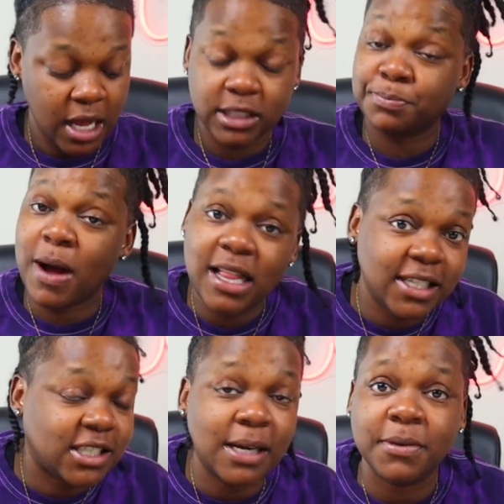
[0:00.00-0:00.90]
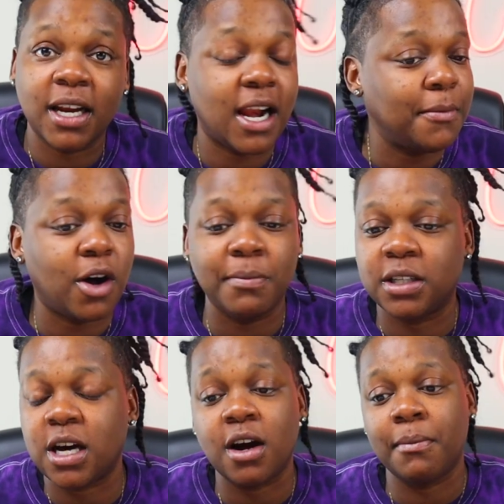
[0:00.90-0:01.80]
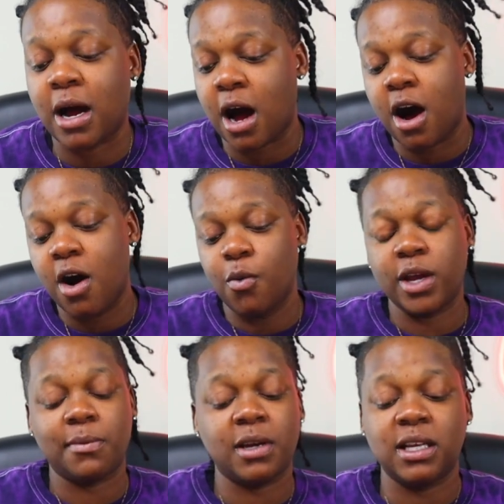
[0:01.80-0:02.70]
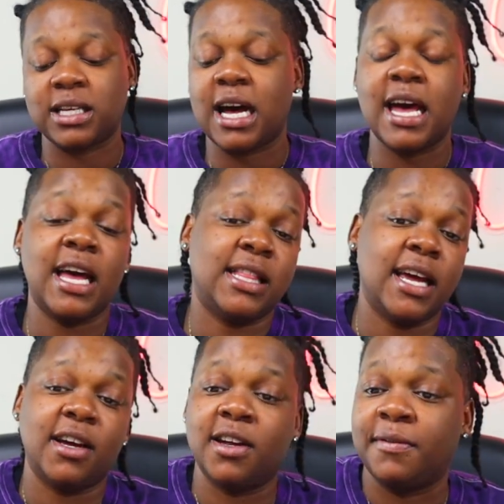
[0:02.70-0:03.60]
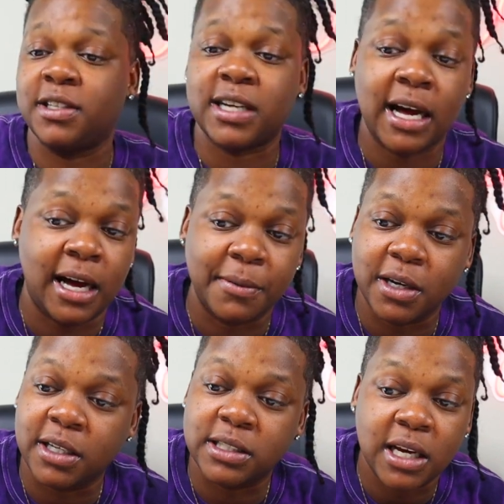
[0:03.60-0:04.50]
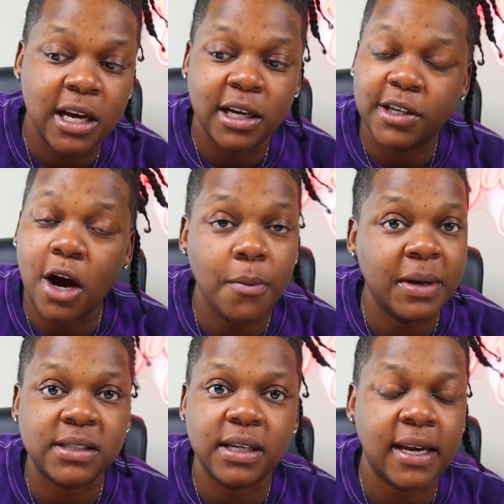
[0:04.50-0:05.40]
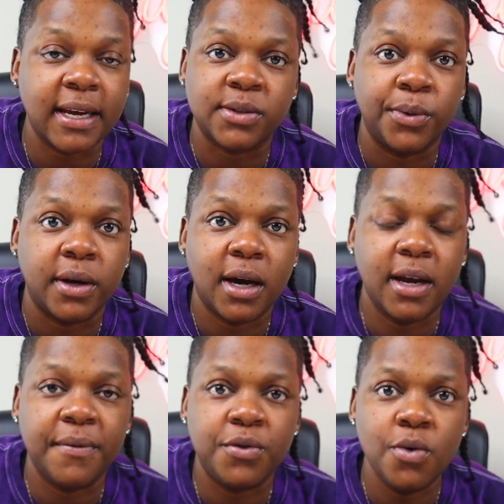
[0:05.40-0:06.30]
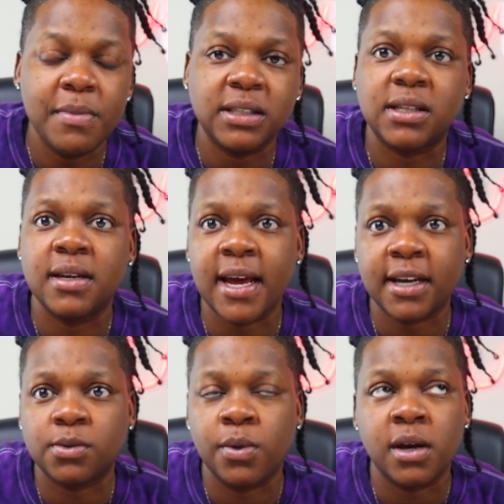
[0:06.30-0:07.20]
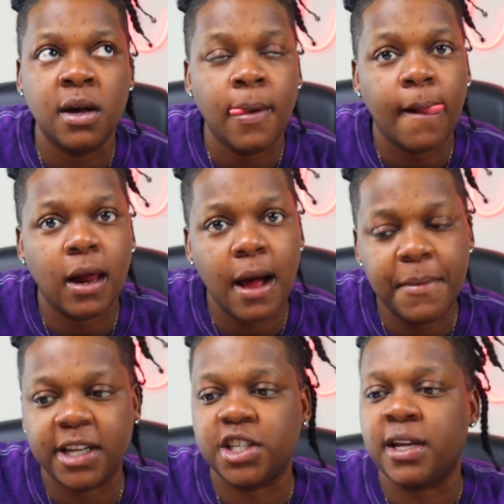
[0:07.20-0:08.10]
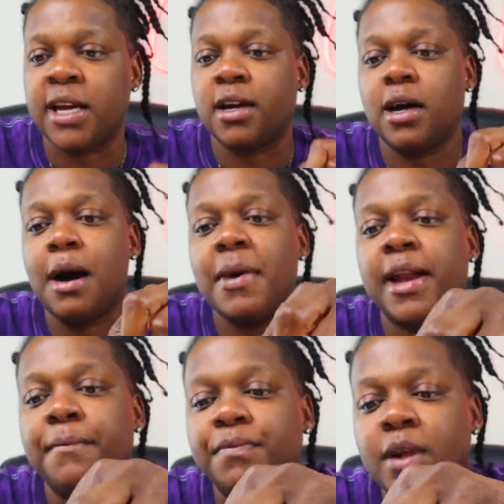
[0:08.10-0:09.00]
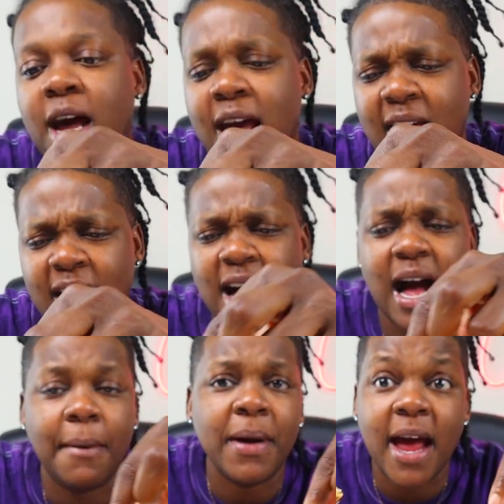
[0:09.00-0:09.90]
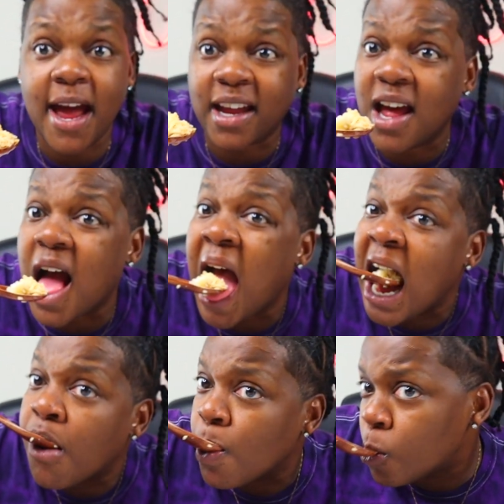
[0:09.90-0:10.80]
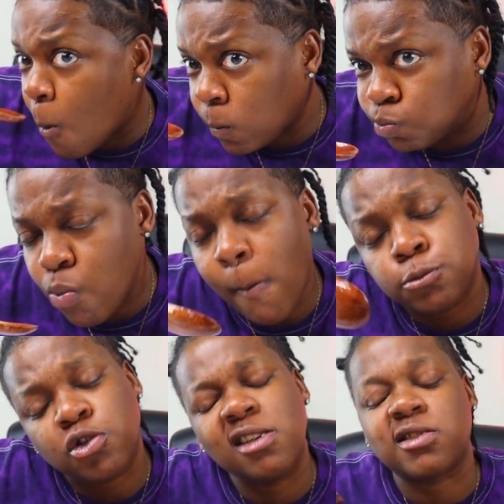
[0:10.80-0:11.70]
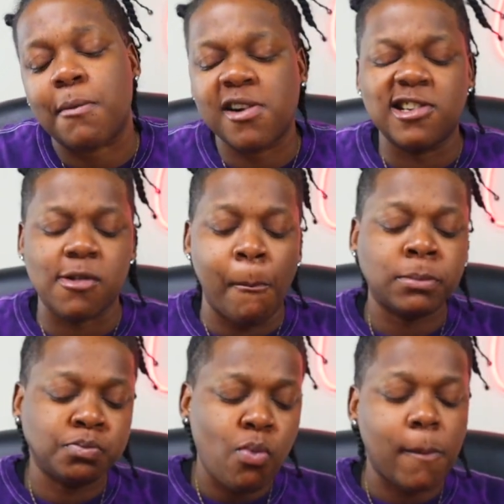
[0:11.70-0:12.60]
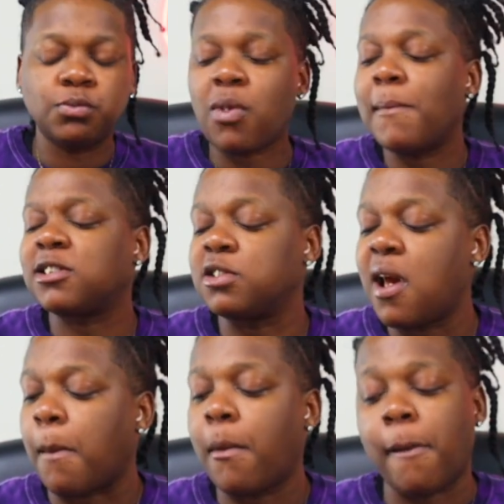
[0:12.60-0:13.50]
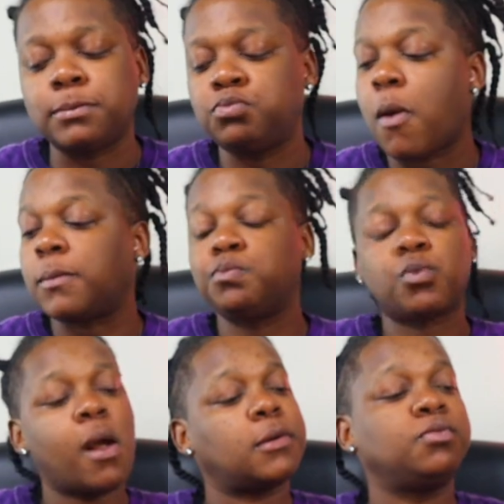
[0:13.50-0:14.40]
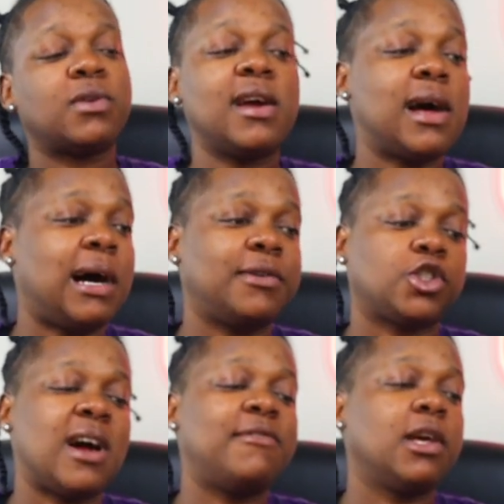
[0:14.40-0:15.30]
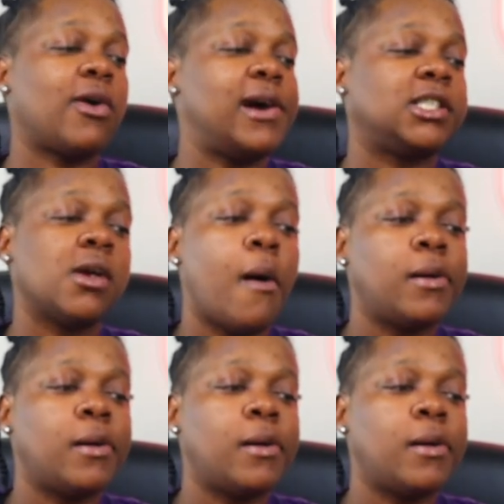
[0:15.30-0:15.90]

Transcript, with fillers: It's probably something that I'm going to be talking about all week because I had that good of a time. Because don't miss the next one. If you miss the next one, I'm at your neck. I'm at it. Hell, I at heck yeah. Trying i stop cussing. I'm at the neck, but thank God for traveling grace.